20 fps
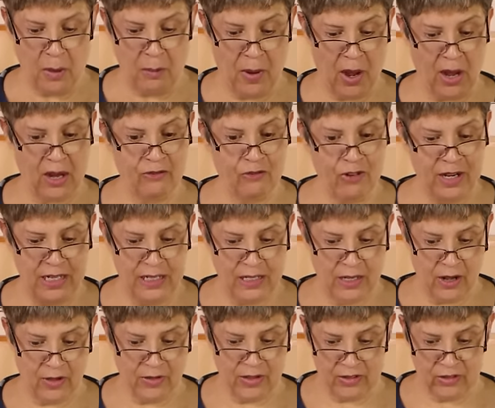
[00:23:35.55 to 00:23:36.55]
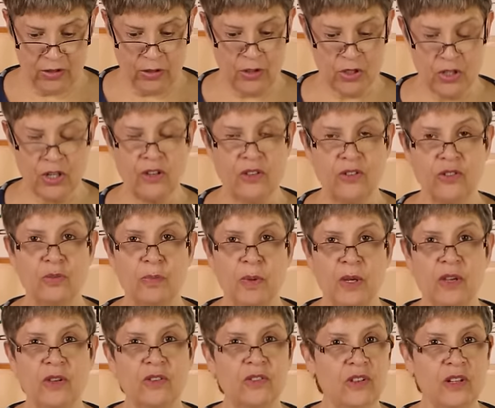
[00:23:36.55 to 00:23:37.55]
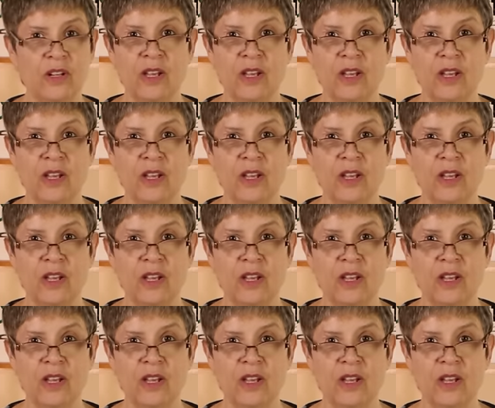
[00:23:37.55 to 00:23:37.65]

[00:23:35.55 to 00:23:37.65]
But I really like these cushions because,